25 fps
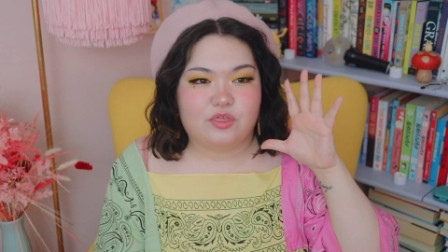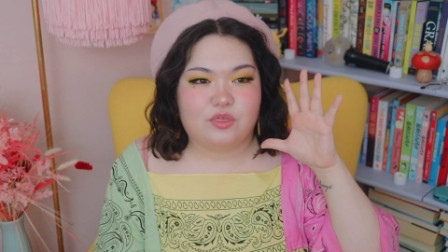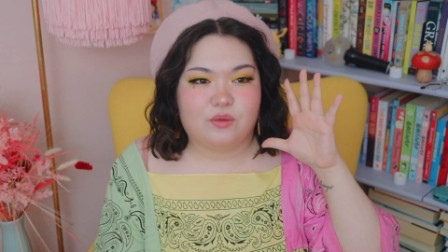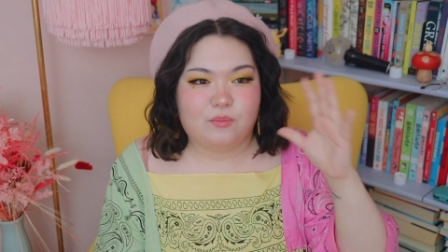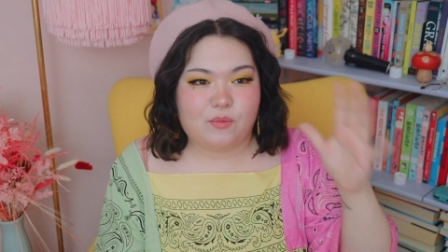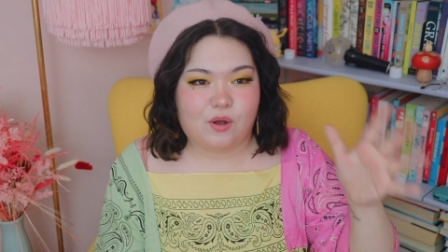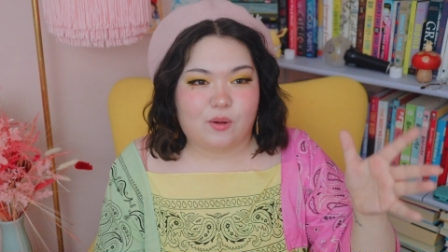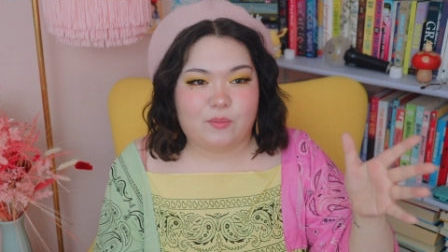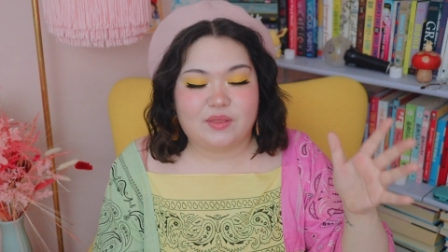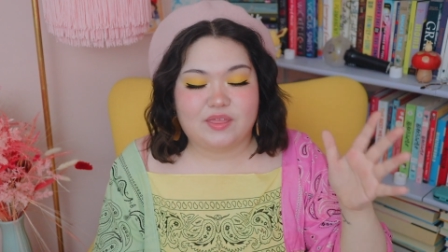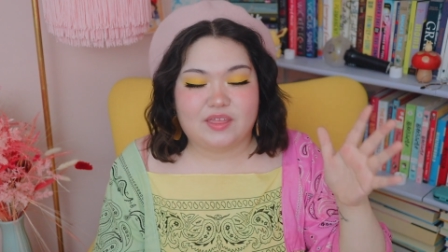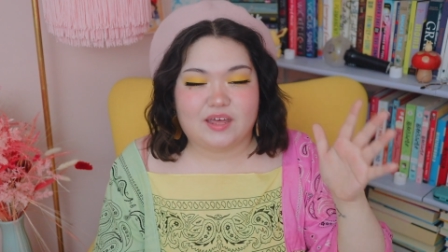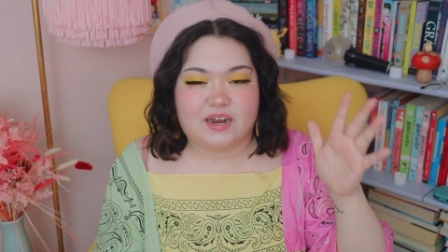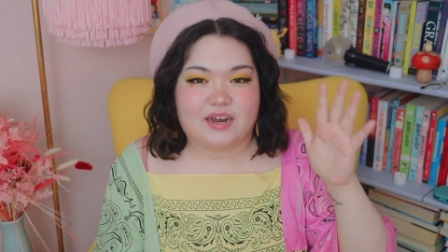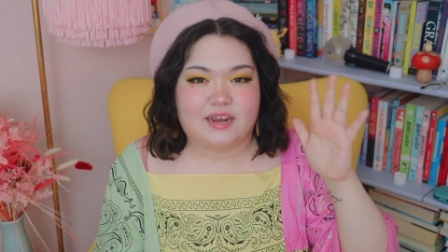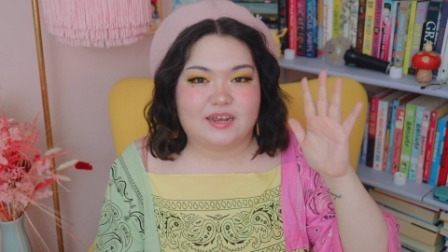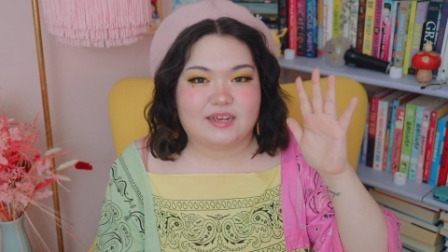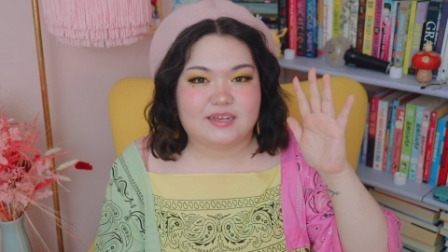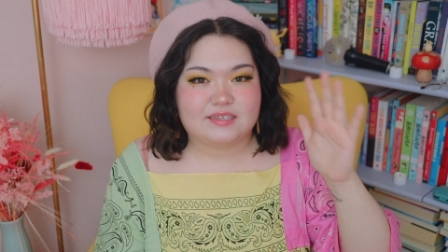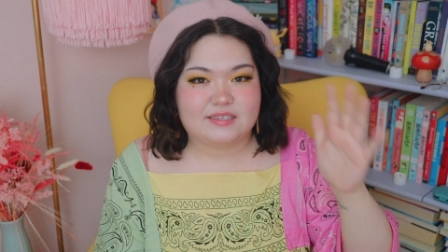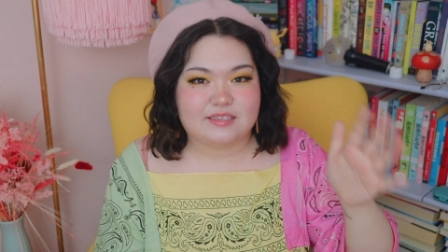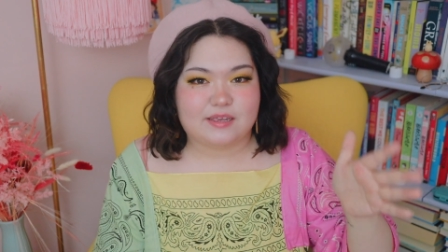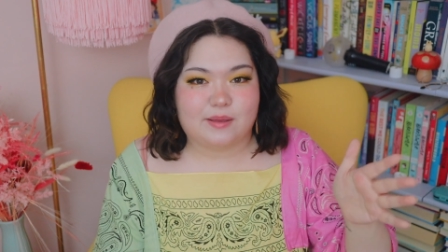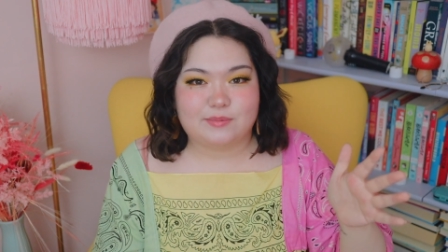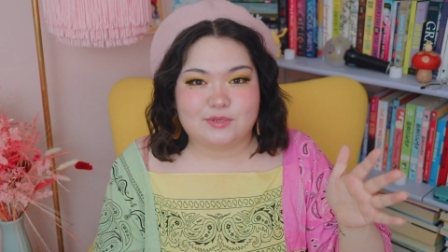the moment that I
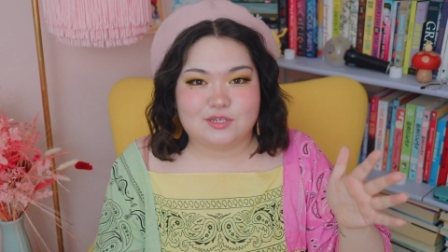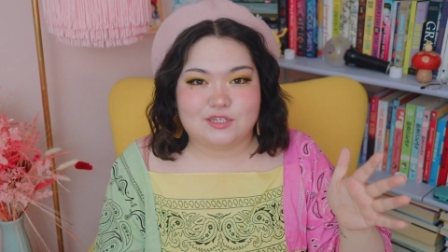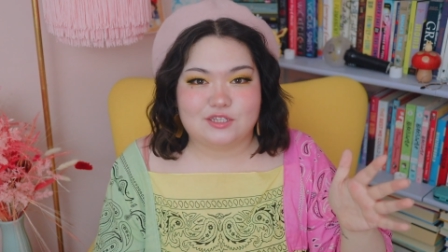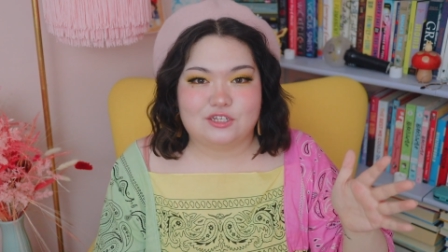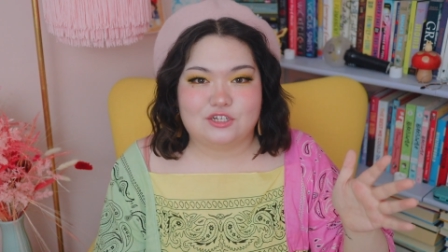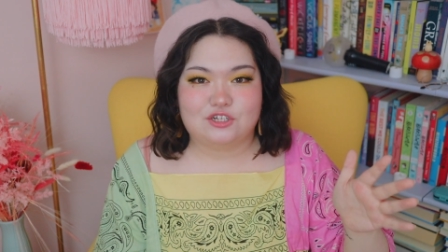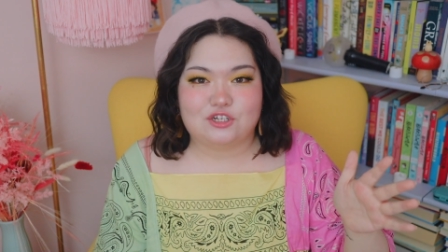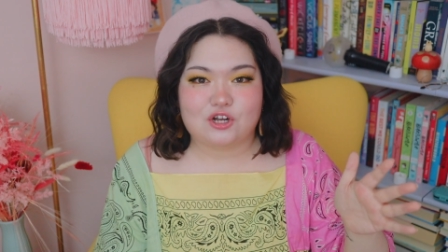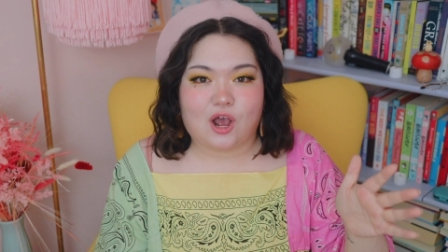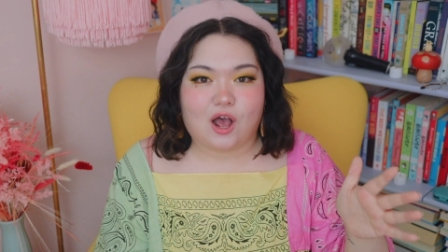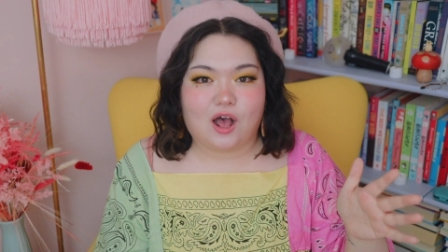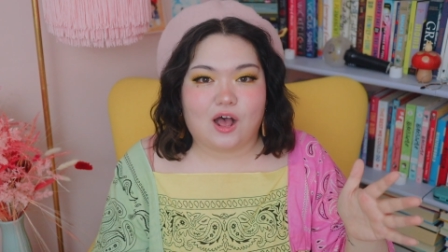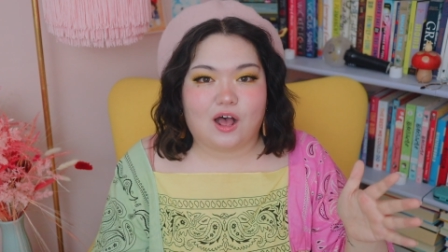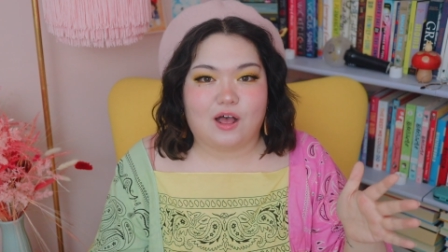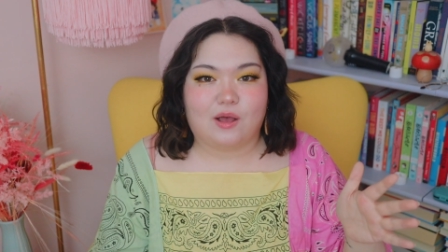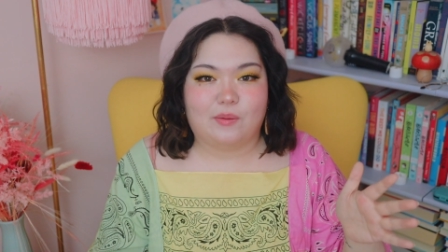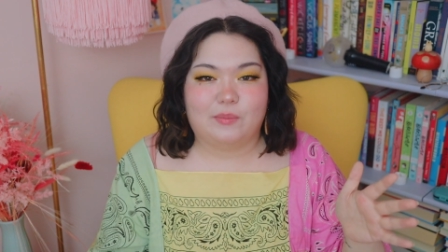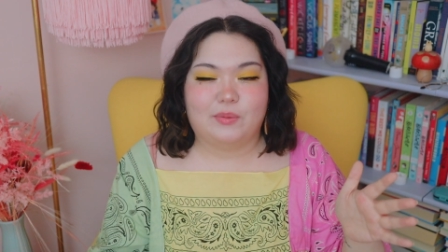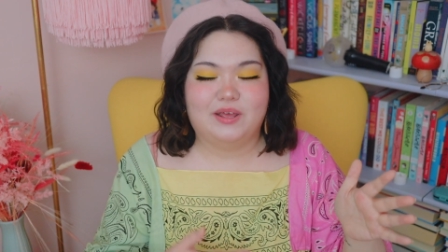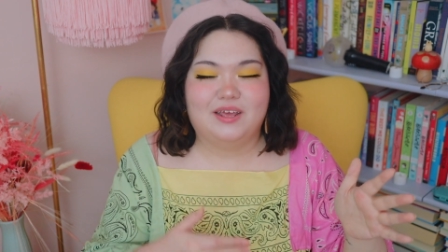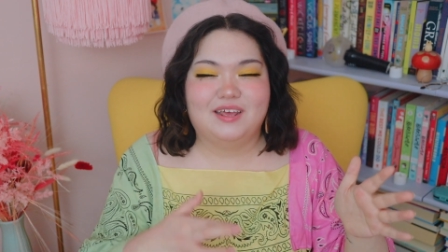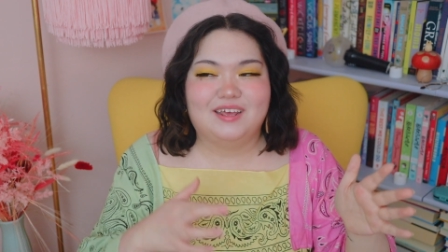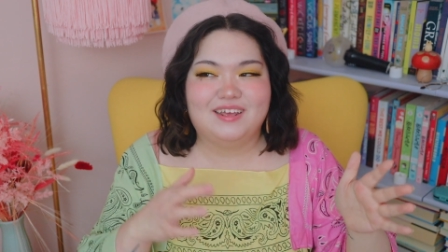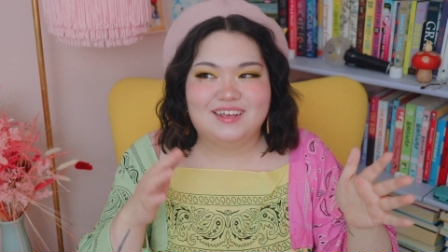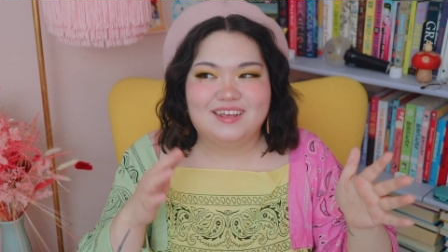accepted the job